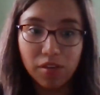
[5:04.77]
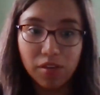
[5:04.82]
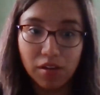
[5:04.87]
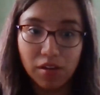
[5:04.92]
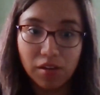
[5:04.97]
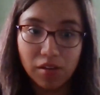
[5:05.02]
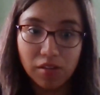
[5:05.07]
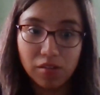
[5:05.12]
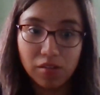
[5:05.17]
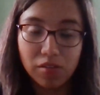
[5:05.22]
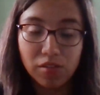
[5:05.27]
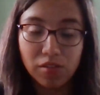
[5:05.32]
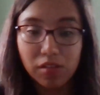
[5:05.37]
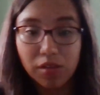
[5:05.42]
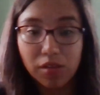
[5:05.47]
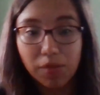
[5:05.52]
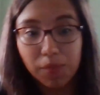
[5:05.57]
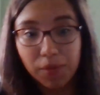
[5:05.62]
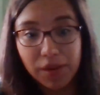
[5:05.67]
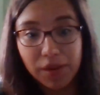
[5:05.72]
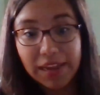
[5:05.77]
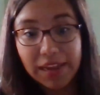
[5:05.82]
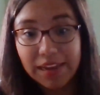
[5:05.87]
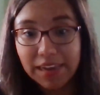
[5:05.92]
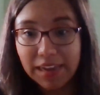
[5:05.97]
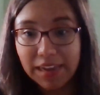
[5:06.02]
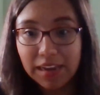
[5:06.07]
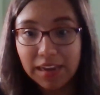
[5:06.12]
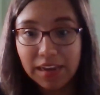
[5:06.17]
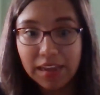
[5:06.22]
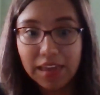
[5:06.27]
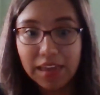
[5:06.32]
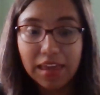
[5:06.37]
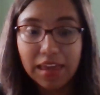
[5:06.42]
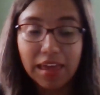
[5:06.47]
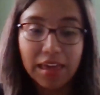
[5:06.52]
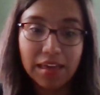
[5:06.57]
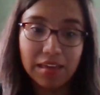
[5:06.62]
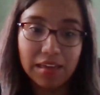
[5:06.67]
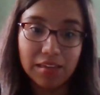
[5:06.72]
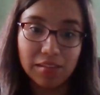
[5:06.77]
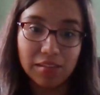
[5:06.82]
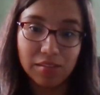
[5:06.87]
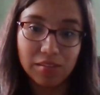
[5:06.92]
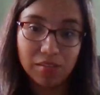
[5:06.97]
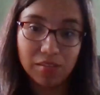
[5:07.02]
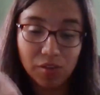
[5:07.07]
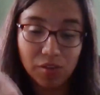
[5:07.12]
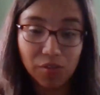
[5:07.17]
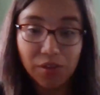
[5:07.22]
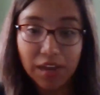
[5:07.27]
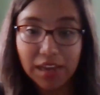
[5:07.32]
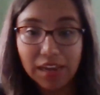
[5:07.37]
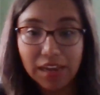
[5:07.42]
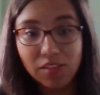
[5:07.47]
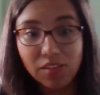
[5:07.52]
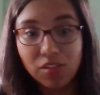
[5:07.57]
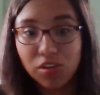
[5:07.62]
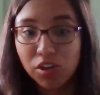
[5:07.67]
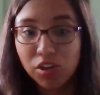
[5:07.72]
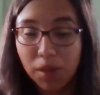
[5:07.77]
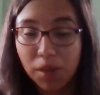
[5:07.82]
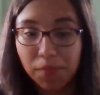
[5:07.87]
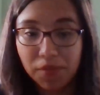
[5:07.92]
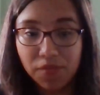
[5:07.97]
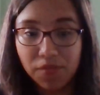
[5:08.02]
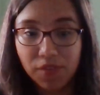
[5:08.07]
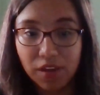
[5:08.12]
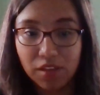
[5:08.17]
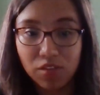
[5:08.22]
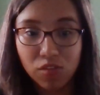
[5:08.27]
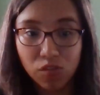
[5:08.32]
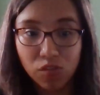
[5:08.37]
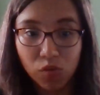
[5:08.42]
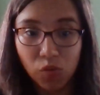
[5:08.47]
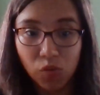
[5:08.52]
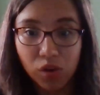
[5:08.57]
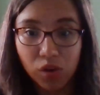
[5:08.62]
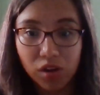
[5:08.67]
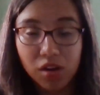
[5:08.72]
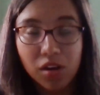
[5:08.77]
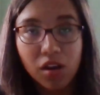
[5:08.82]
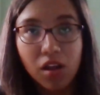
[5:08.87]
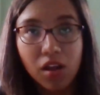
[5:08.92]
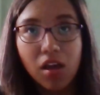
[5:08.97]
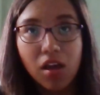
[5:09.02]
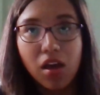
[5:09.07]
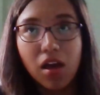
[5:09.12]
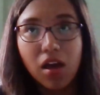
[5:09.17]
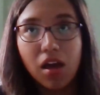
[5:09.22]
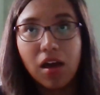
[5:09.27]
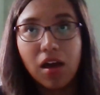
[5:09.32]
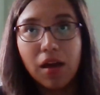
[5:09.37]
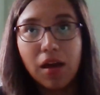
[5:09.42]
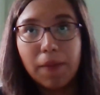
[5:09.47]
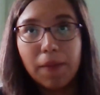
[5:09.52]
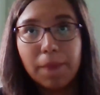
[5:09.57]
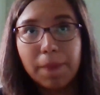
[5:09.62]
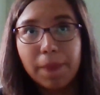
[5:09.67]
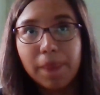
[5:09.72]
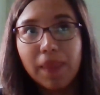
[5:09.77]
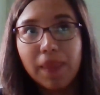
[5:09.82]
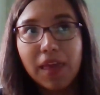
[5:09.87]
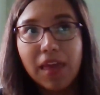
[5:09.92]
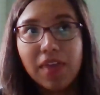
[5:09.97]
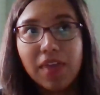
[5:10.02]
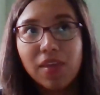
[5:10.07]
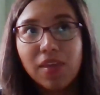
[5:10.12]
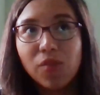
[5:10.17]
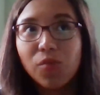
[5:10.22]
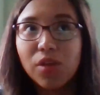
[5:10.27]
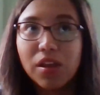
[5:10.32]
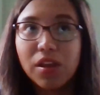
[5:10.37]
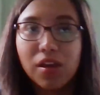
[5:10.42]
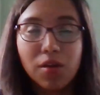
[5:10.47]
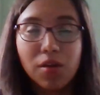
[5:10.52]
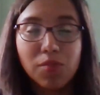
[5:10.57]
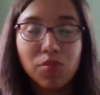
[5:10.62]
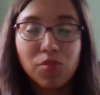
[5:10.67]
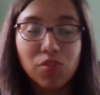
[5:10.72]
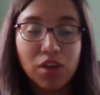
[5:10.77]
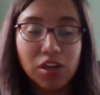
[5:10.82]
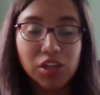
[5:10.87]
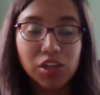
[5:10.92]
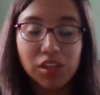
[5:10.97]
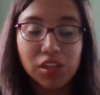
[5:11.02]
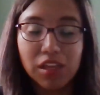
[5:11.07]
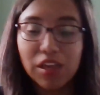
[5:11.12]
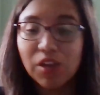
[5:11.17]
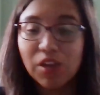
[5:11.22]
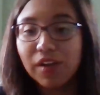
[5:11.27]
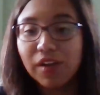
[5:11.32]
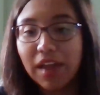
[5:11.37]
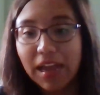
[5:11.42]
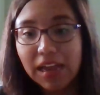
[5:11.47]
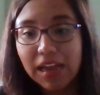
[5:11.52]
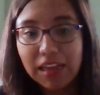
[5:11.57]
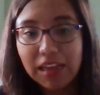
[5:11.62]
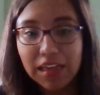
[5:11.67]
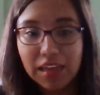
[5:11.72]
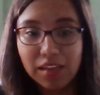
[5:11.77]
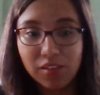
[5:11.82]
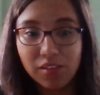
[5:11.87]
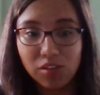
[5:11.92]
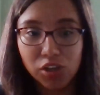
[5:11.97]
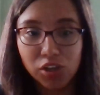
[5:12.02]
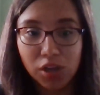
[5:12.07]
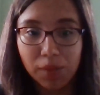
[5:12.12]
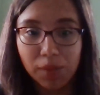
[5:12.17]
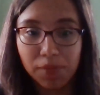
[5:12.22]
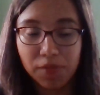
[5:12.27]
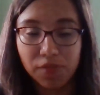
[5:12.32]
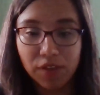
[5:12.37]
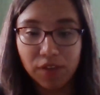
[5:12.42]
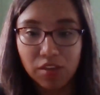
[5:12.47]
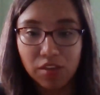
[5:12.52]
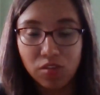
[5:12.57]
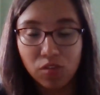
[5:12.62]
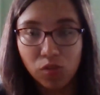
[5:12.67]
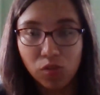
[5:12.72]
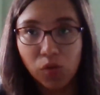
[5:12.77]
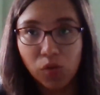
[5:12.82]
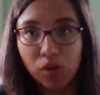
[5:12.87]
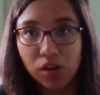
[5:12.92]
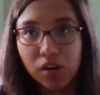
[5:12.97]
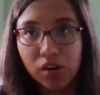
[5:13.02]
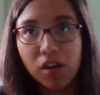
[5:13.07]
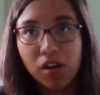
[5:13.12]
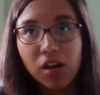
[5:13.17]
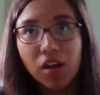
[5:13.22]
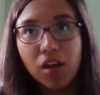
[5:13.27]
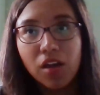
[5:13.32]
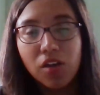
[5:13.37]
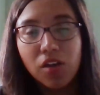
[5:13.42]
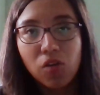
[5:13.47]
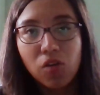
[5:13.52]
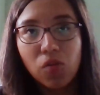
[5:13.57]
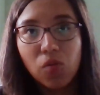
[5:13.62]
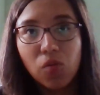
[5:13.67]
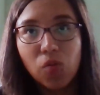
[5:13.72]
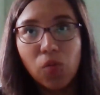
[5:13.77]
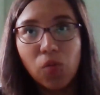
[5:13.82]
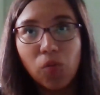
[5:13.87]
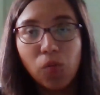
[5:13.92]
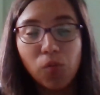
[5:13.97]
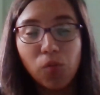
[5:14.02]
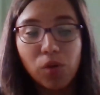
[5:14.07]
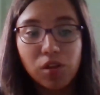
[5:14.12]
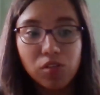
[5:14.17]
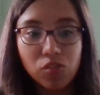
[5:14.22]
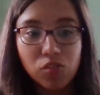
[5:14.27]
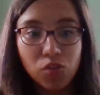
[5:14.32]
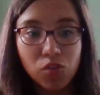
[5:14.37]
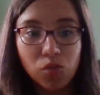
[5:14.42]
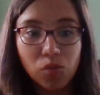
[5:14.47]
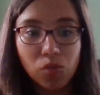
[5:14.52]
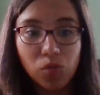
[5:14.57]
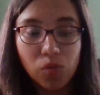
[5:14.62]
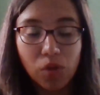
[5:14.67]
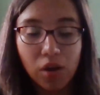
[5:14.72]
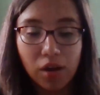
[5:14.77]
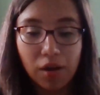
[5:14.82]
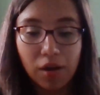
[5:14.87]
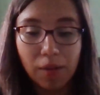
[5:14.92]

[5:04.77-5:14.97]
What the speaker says: the brand identity and creating the Shopify store. And then when it comes to actually creating the Shopify store, you want to